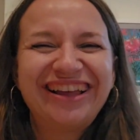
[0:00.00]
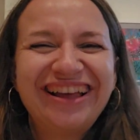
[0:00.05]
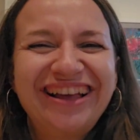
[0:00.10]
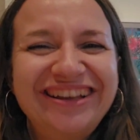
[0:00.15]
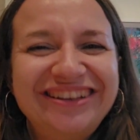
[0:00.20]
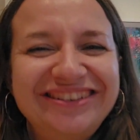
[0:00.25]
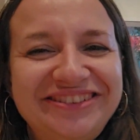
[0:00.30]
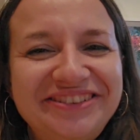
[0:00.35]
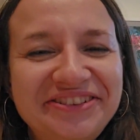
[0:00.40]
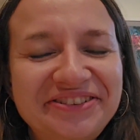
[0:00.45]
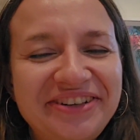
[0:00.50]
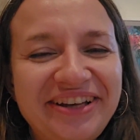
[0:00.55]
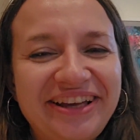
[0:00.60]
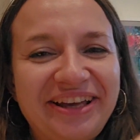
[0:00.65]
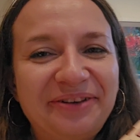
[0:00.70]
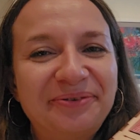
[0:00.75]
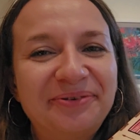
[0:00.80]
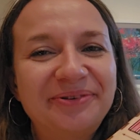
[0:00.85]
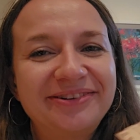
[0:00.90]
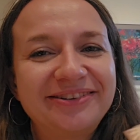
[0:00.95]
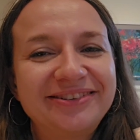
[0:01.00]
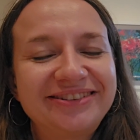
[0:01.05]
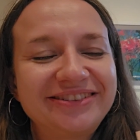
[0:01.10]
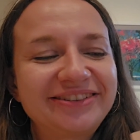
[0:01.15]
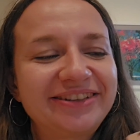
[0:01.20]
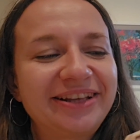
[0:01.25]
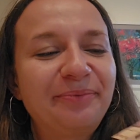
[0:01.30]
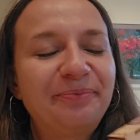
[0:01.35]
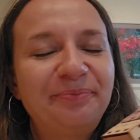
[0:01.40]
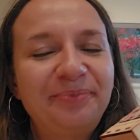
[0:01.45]
So it was
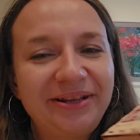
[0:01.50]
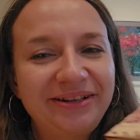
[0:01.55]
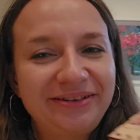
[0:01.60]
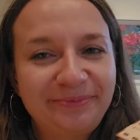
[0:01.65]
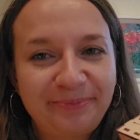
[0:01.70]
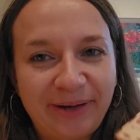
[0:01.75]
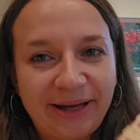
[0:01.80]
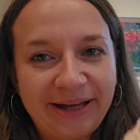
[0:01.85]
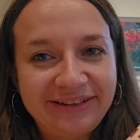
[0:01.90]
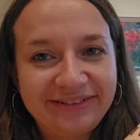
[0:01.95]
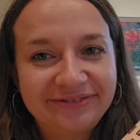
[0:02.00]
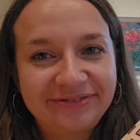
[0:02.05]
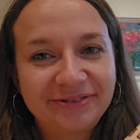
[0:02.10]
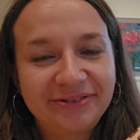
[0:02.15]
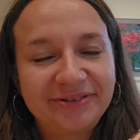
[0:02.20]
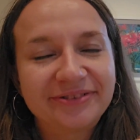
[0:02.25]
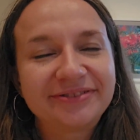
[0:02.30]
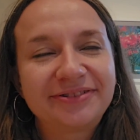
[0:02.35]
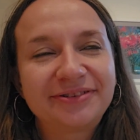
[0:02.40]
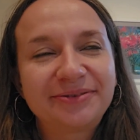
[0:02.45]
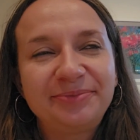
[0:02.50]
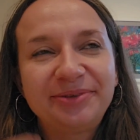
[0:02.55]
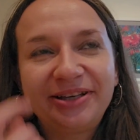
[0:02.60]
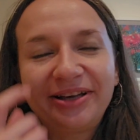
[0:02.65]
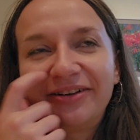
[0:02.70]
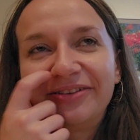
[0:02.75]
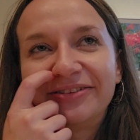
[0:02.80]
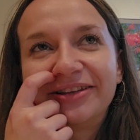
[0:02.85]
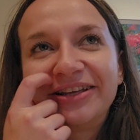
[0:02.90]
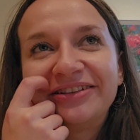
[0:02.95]
a bit painful, to be
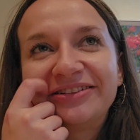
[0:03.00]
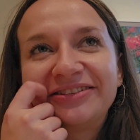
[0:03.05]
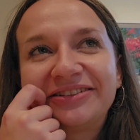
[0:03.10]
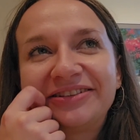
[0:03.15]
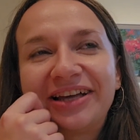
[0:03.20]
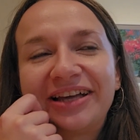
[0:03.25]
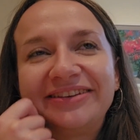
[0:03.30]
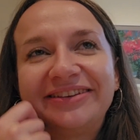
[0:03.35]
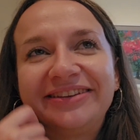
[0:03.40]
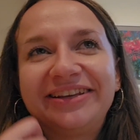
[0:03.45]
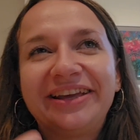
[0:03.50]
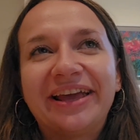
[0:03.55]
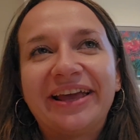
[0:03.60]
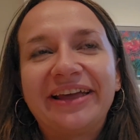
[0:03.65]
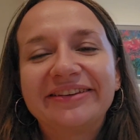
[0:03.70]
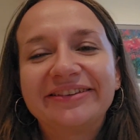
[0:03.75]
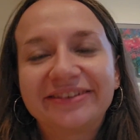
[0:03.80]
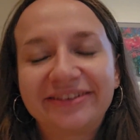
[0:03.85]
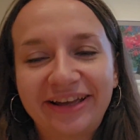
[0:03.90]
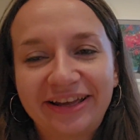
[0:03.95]
honest, at the end.